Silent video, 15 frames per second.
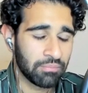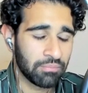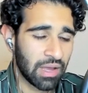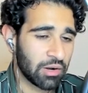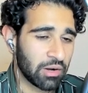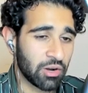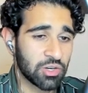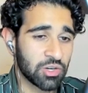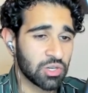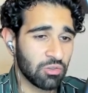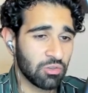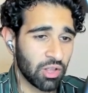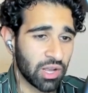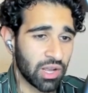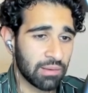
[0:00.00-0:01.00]
I'd encourage you to
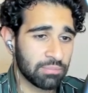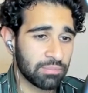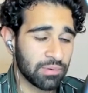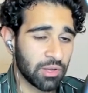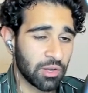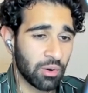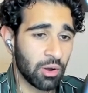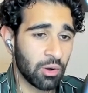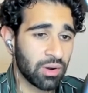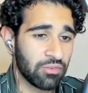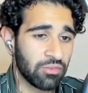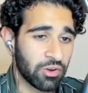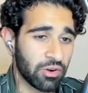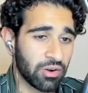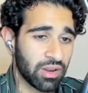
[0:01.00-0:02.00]
look up your own
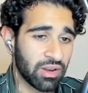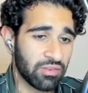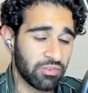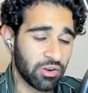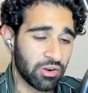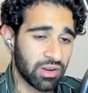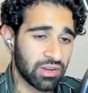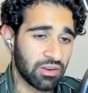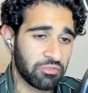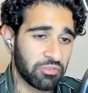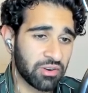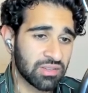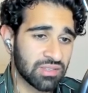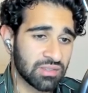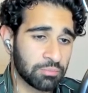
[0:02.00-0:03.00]
if you're in a
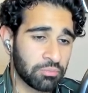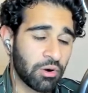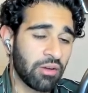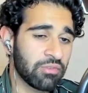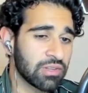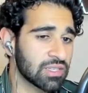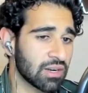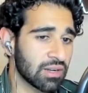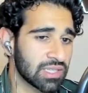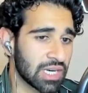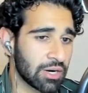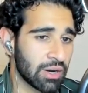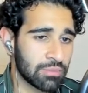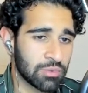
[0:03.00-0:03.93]
different province in Ontario.